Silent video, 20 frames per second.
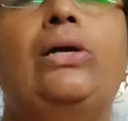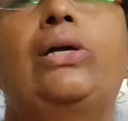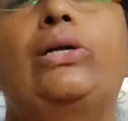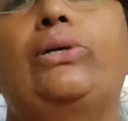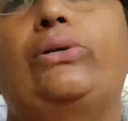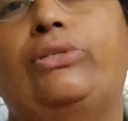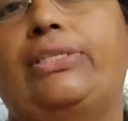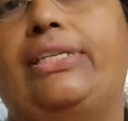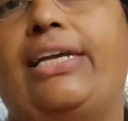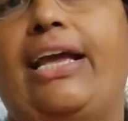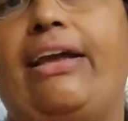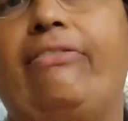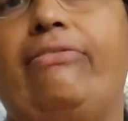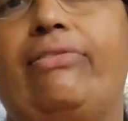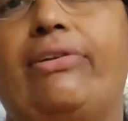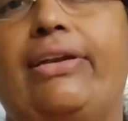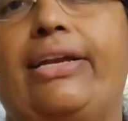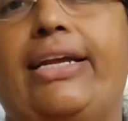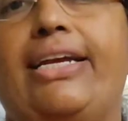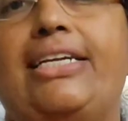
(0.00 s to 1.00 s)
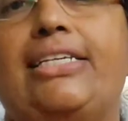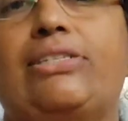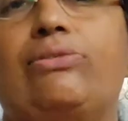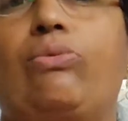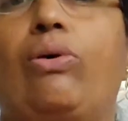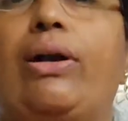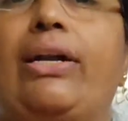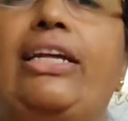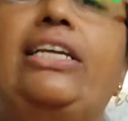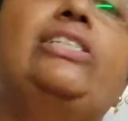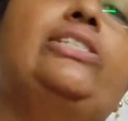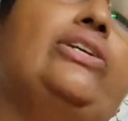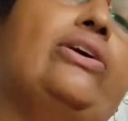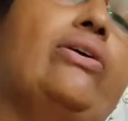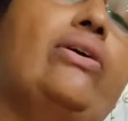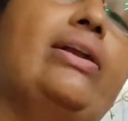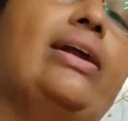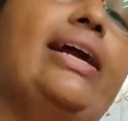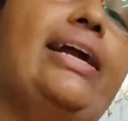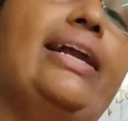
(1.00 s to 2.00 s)
to save trees? What is
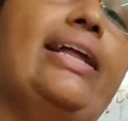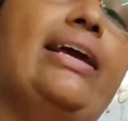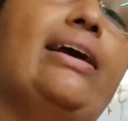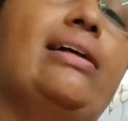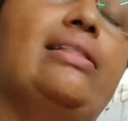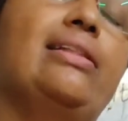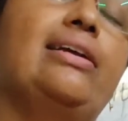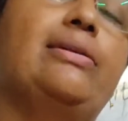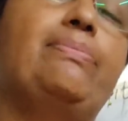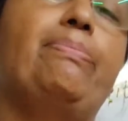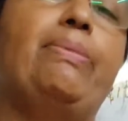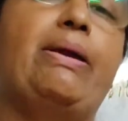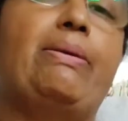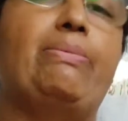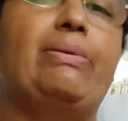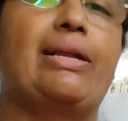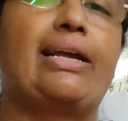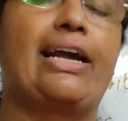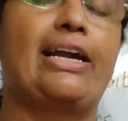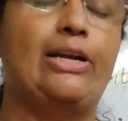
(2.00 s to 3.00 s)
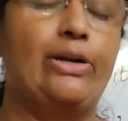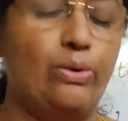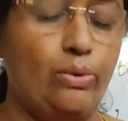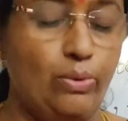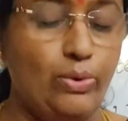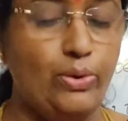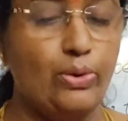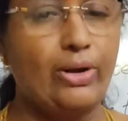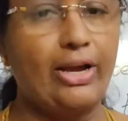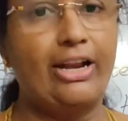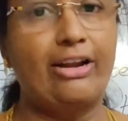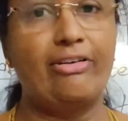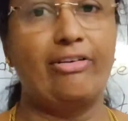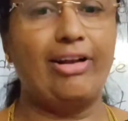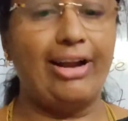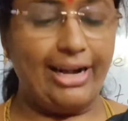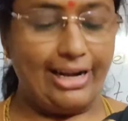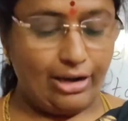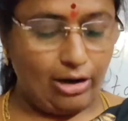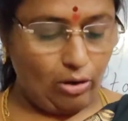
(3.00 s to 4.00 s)
your idea that people can do? You can
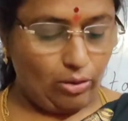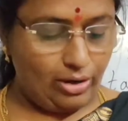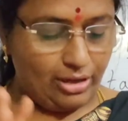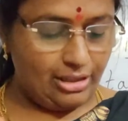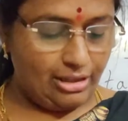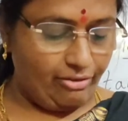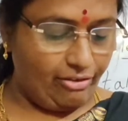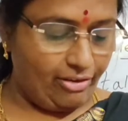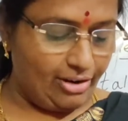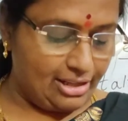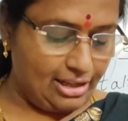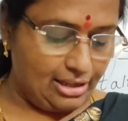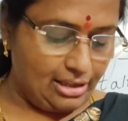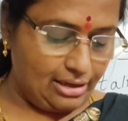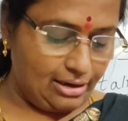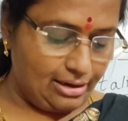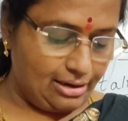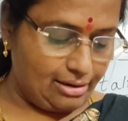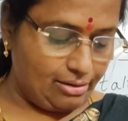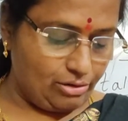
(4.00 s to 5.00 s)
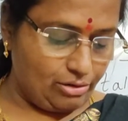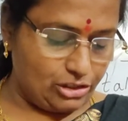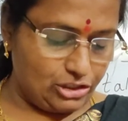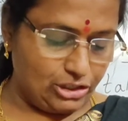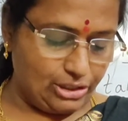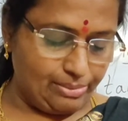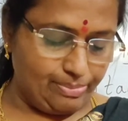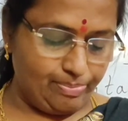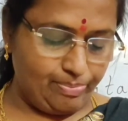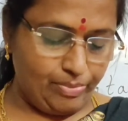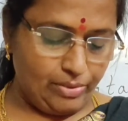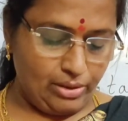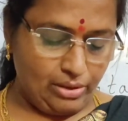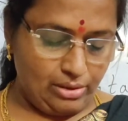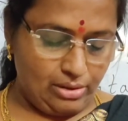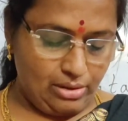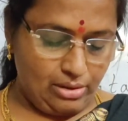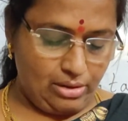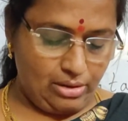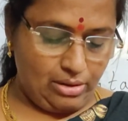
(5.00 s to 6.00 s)
write down for the third question.
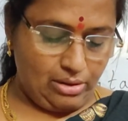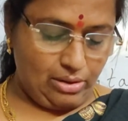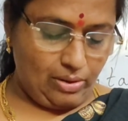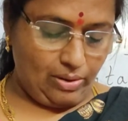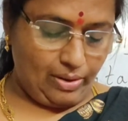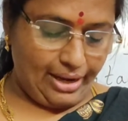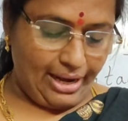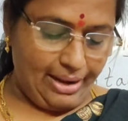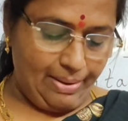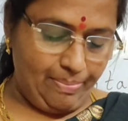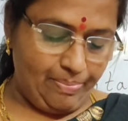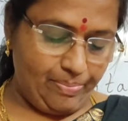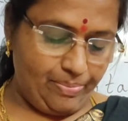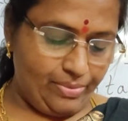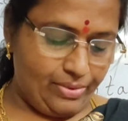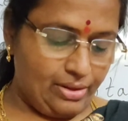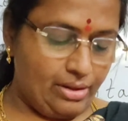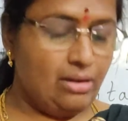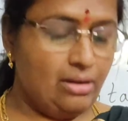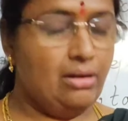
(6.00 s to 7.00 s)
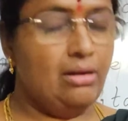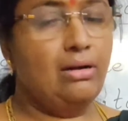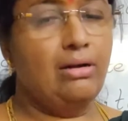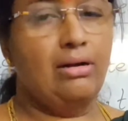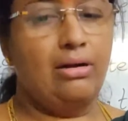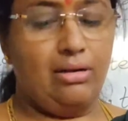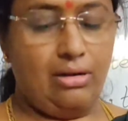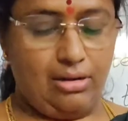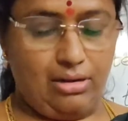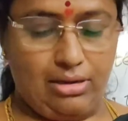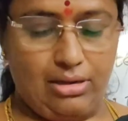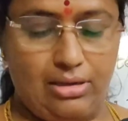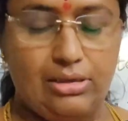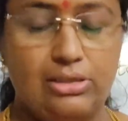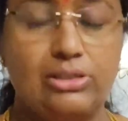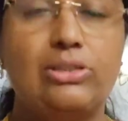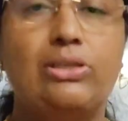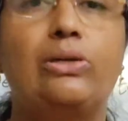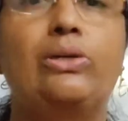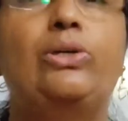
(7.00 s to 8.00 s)
Okay.
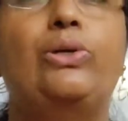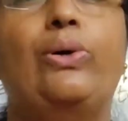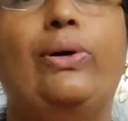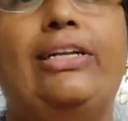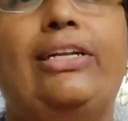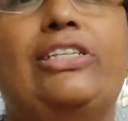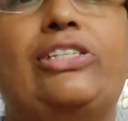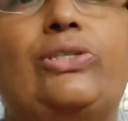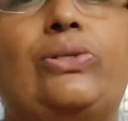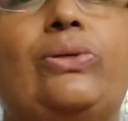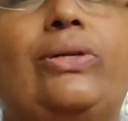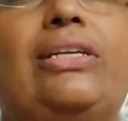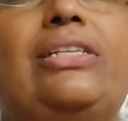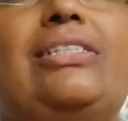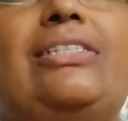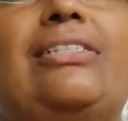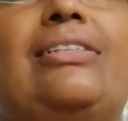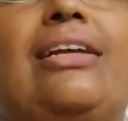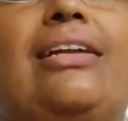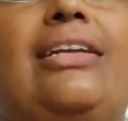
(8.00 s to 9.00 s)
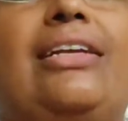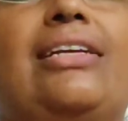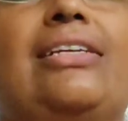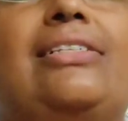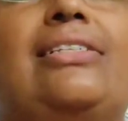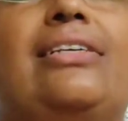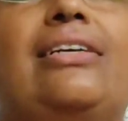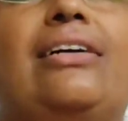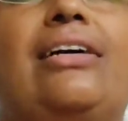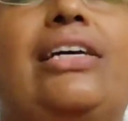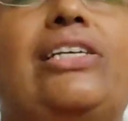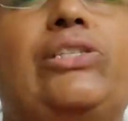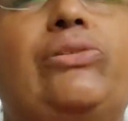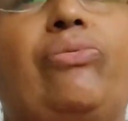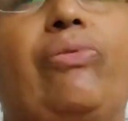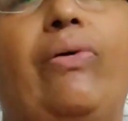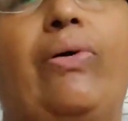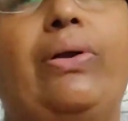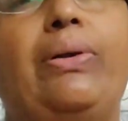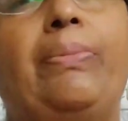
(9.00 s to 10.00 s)
So do it, students. That is
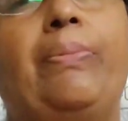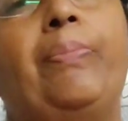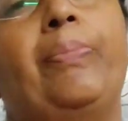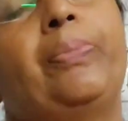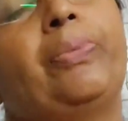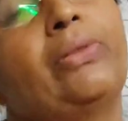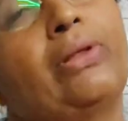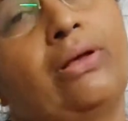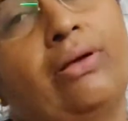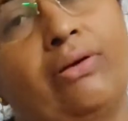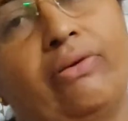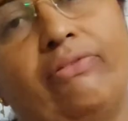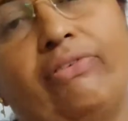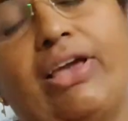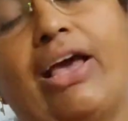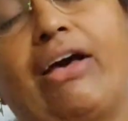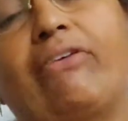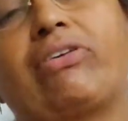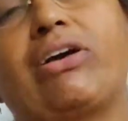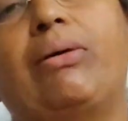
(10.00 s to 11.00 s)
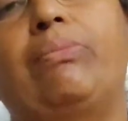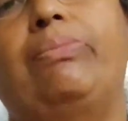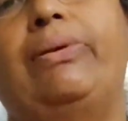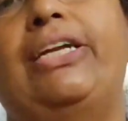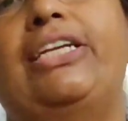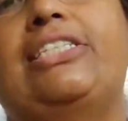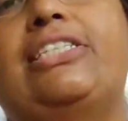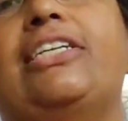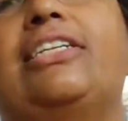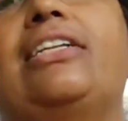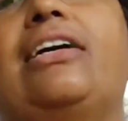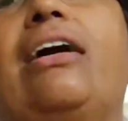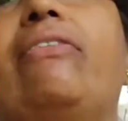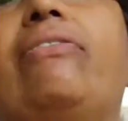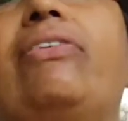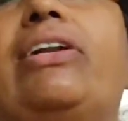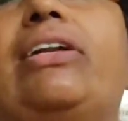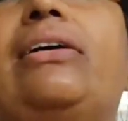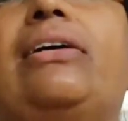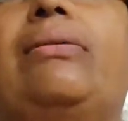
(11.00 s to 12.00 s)
S4. We have completed
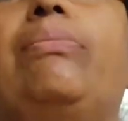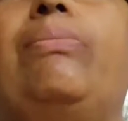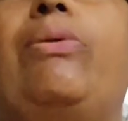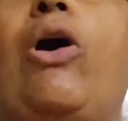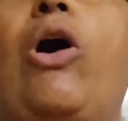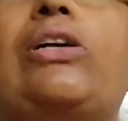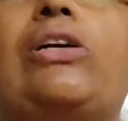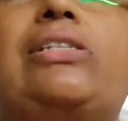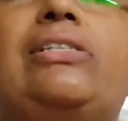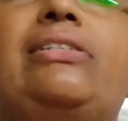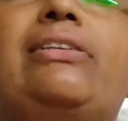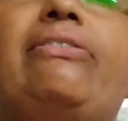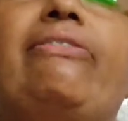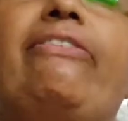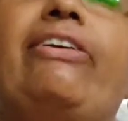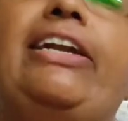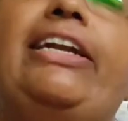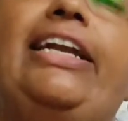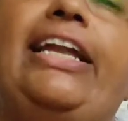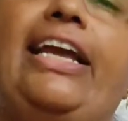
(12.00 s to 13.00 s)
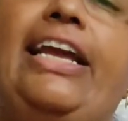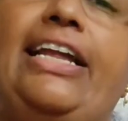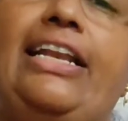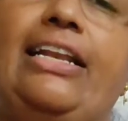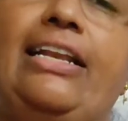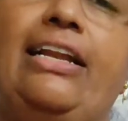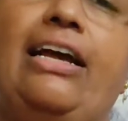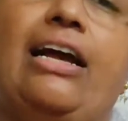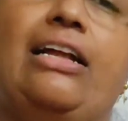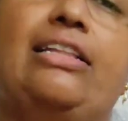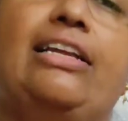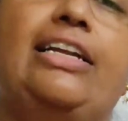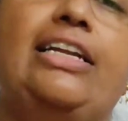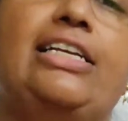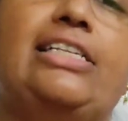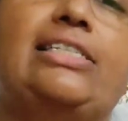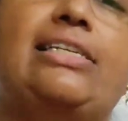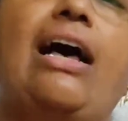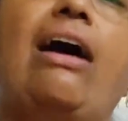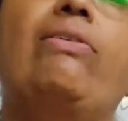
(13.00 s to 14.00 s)
our block 17. That
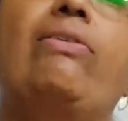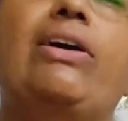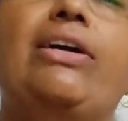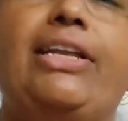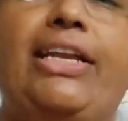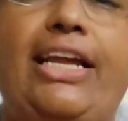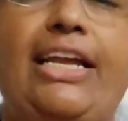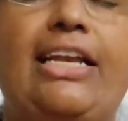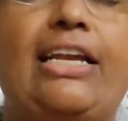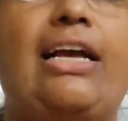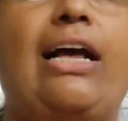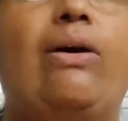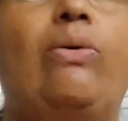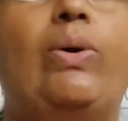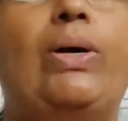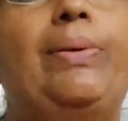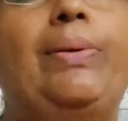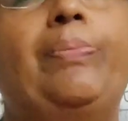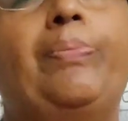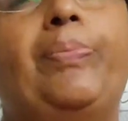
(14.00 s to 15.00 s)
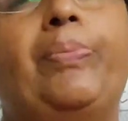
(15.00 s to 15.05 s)
is our green cover.